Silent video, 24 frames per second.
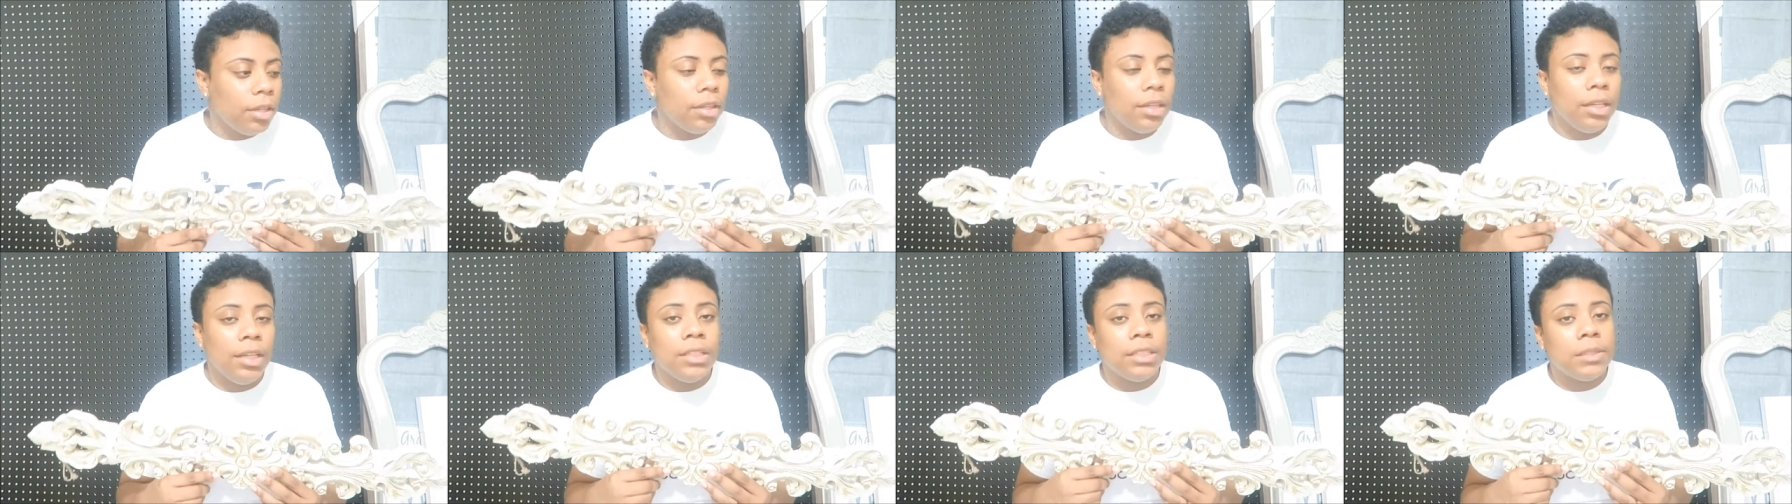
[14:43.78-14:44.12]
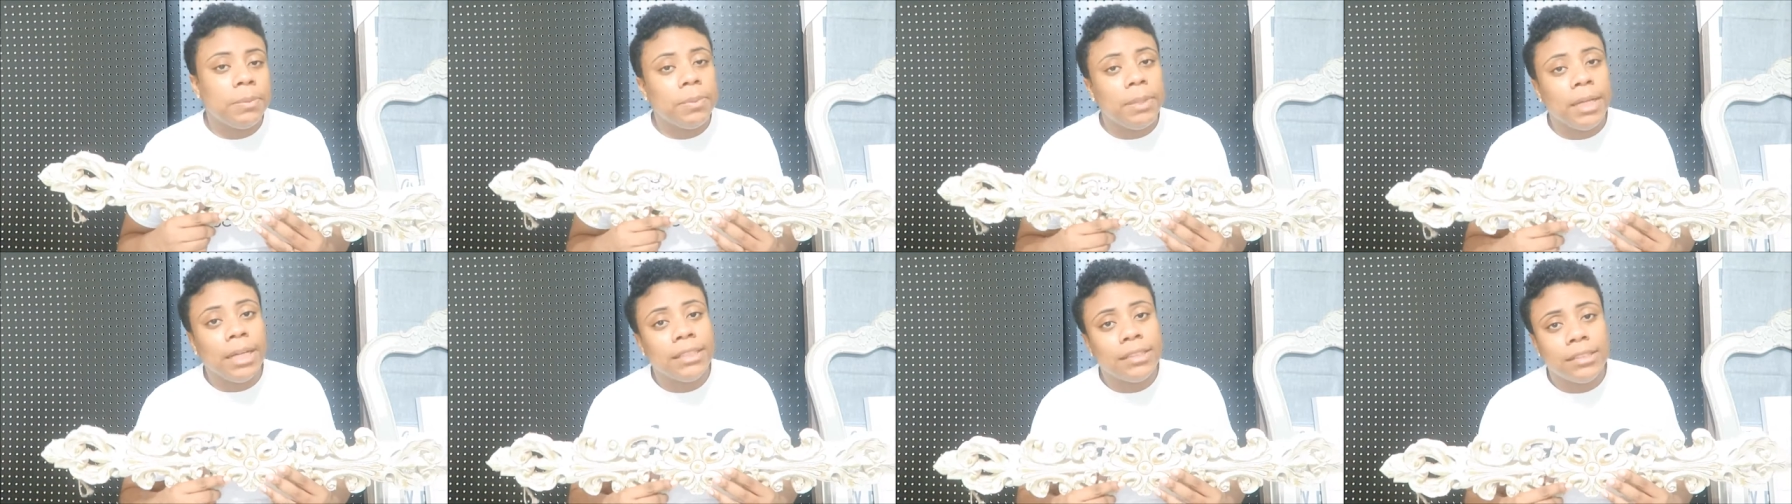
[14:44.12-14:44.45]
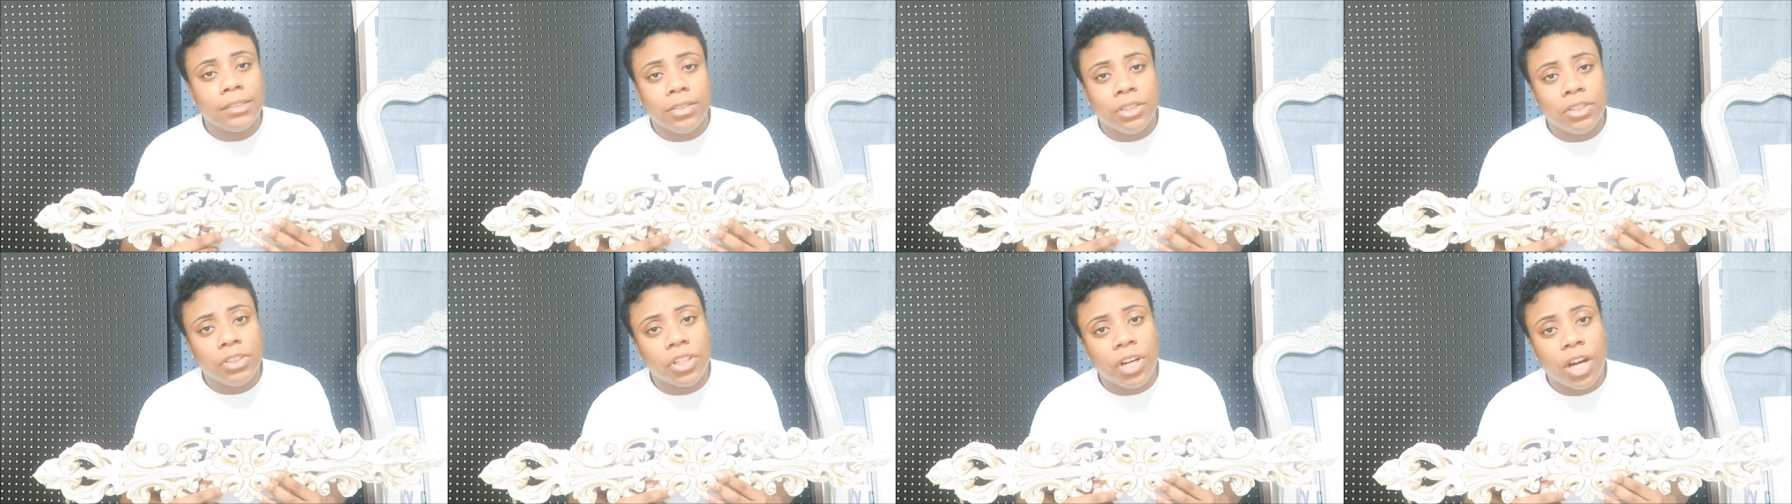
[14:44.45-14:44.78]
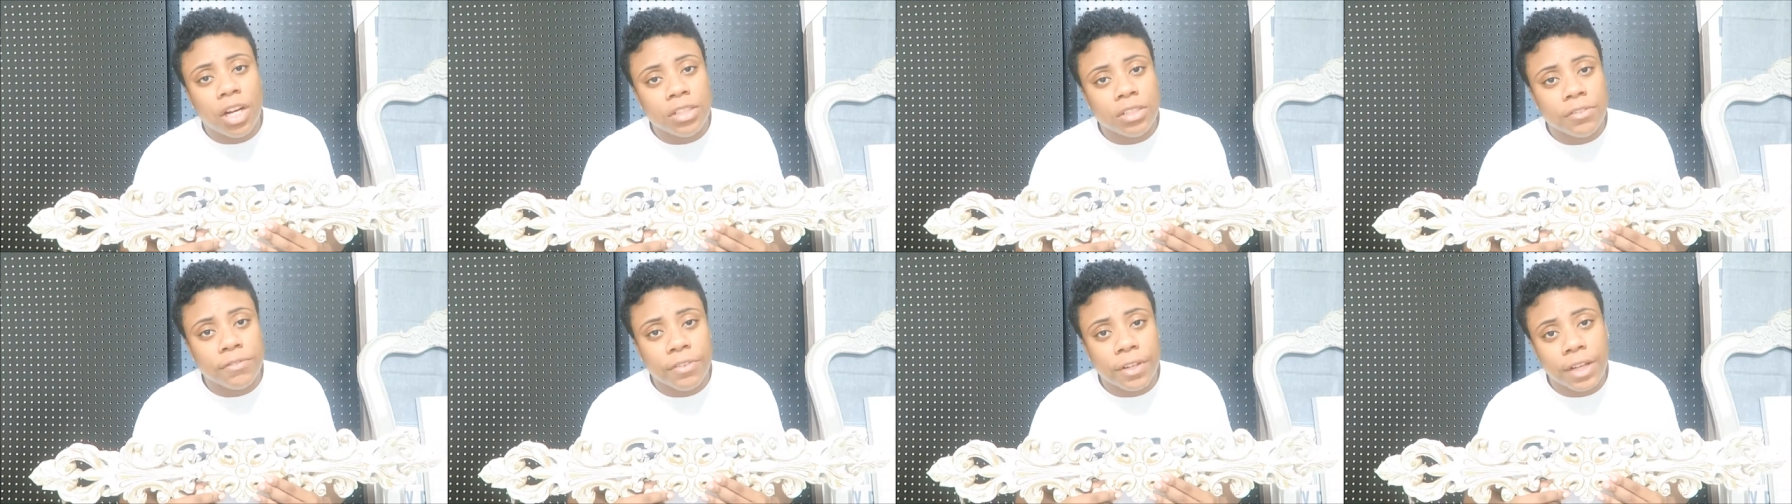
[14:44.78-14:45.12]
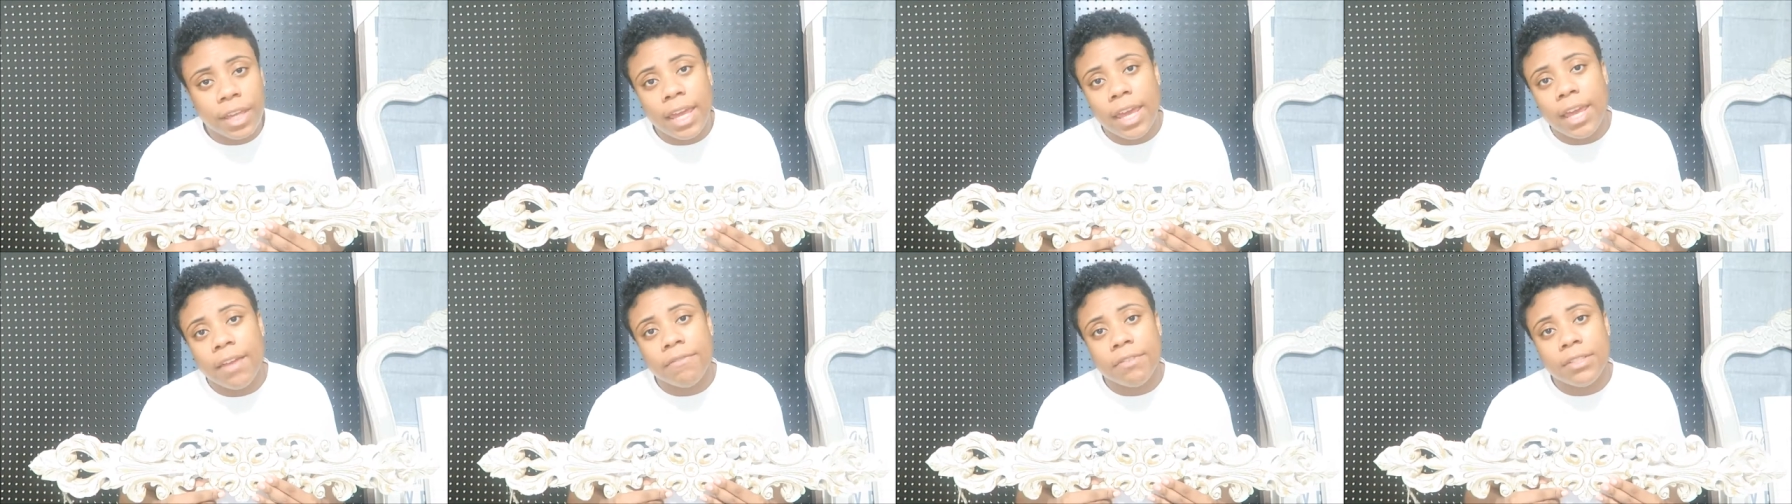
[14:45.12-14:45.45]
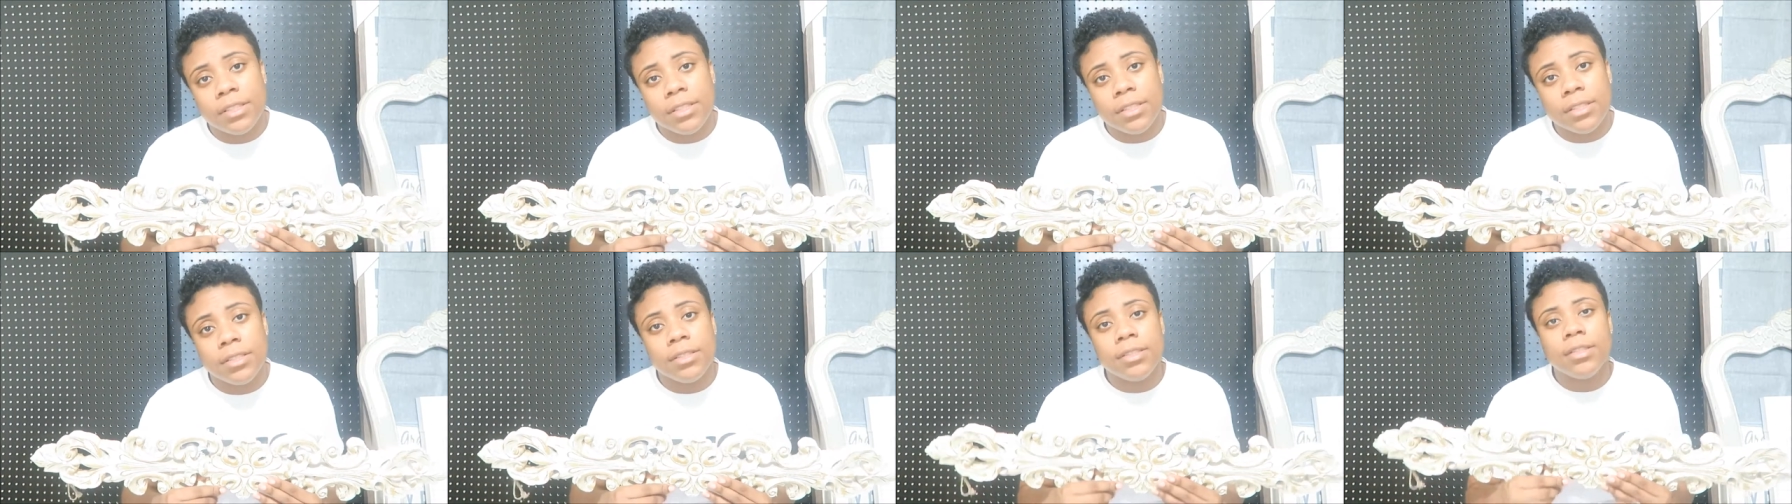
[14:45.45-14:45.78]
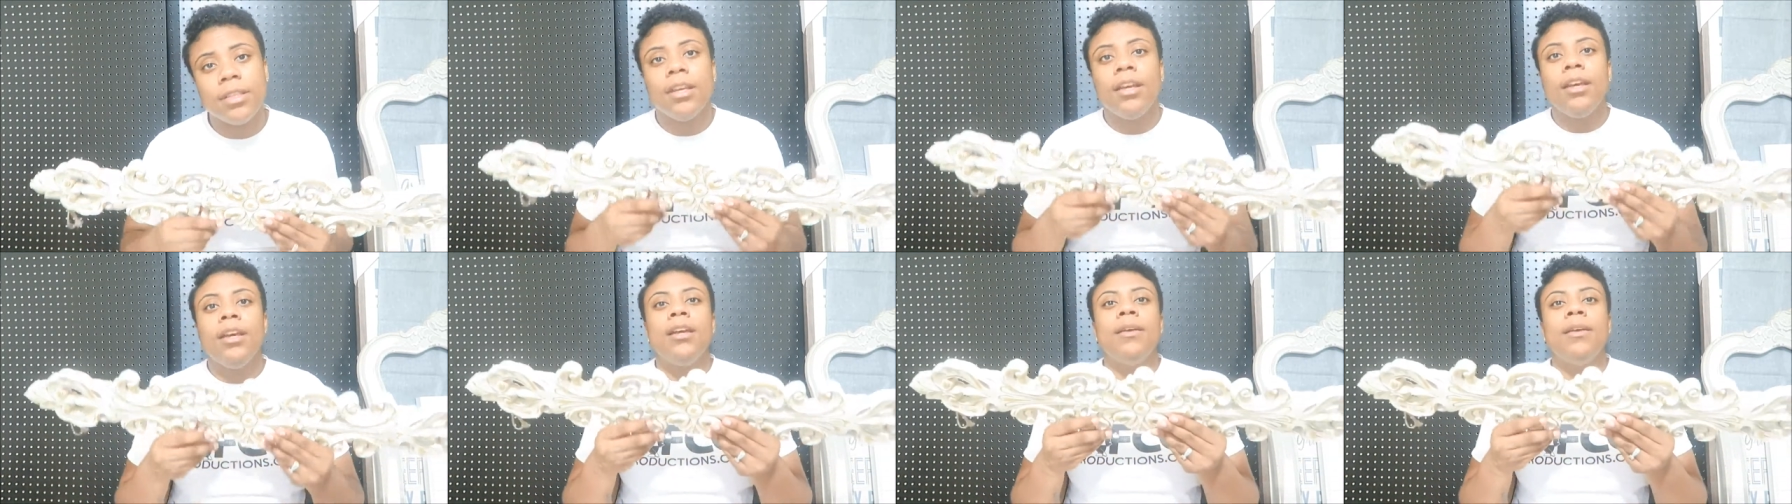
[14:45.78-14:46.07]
these places are charging for canvases